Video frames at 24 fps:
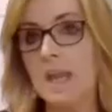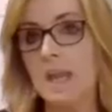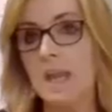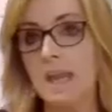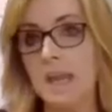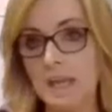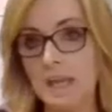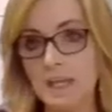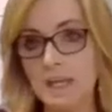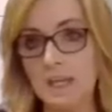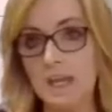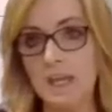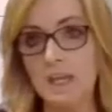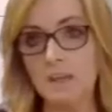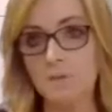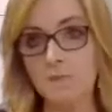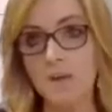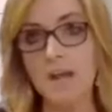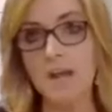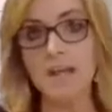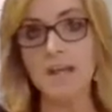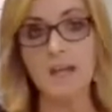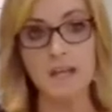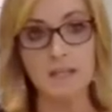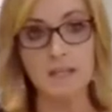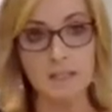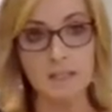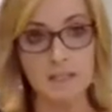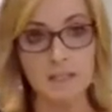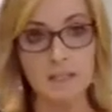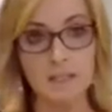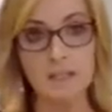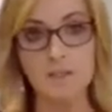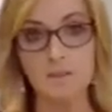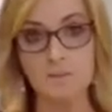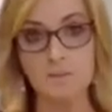And if I had a
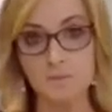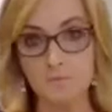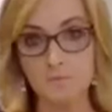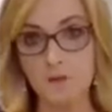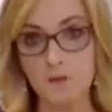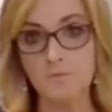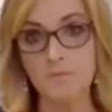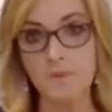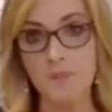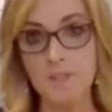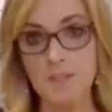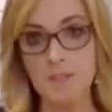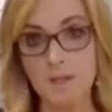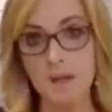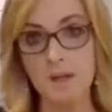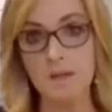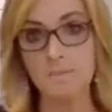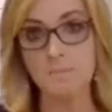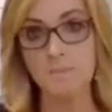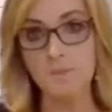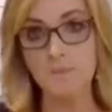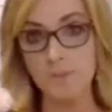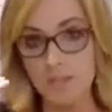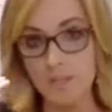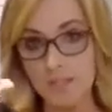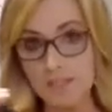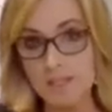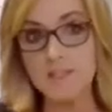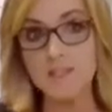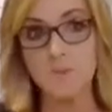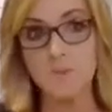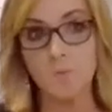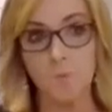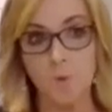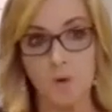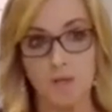nickel for every time
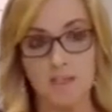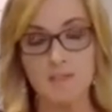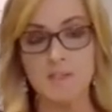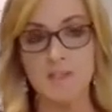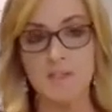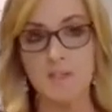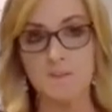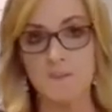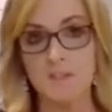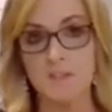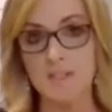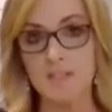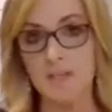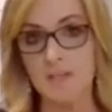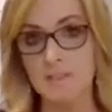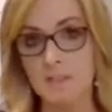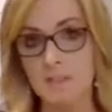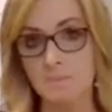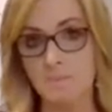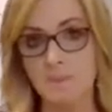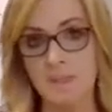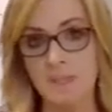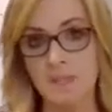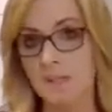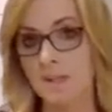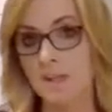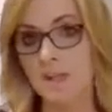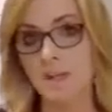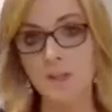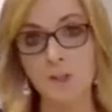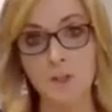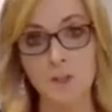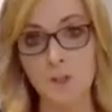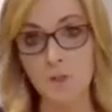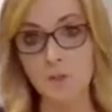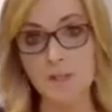these ones have said to me,
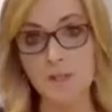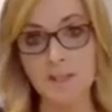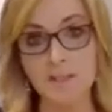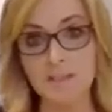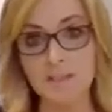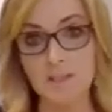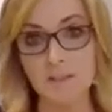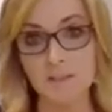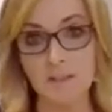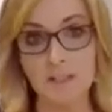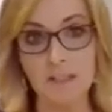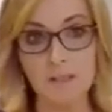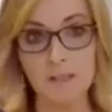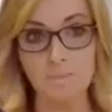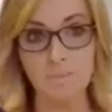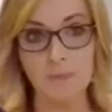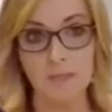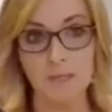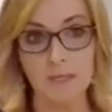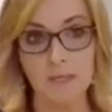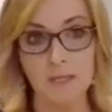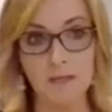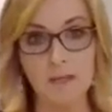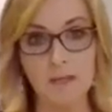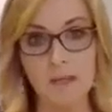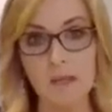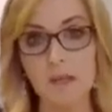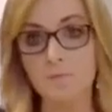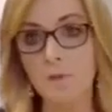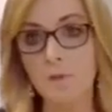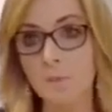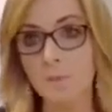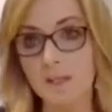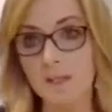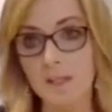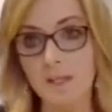you didn't delete me,
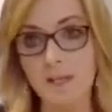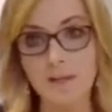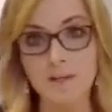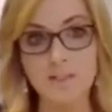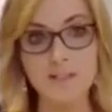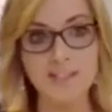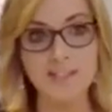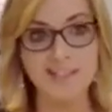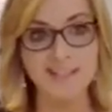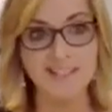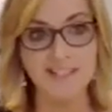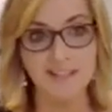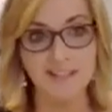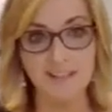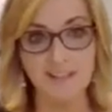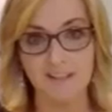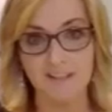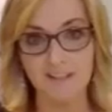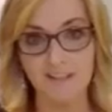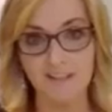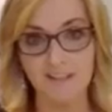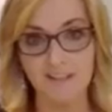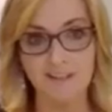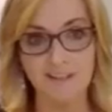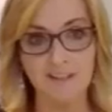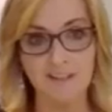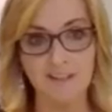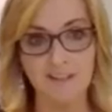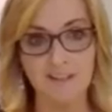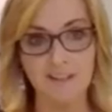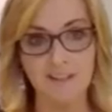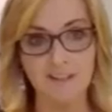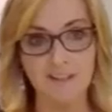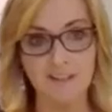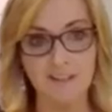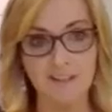everybody else did.
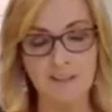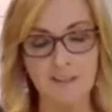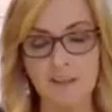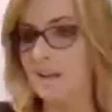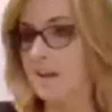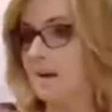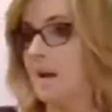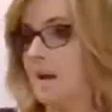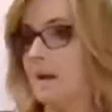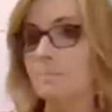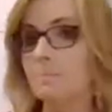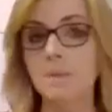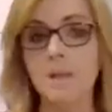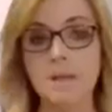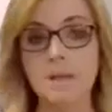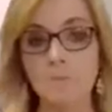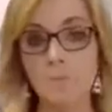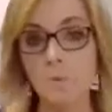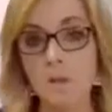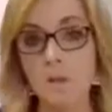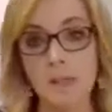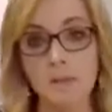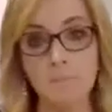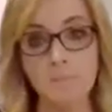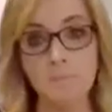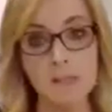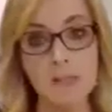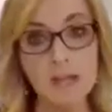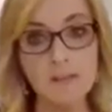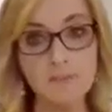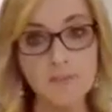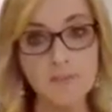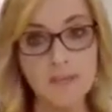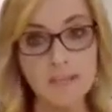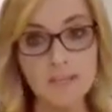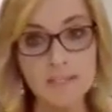And I'm like, well, I'm
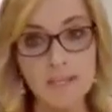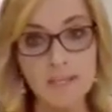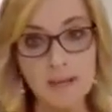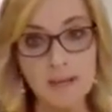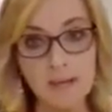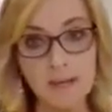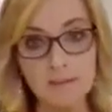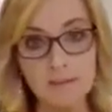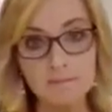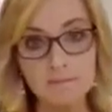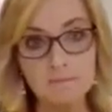glad they did.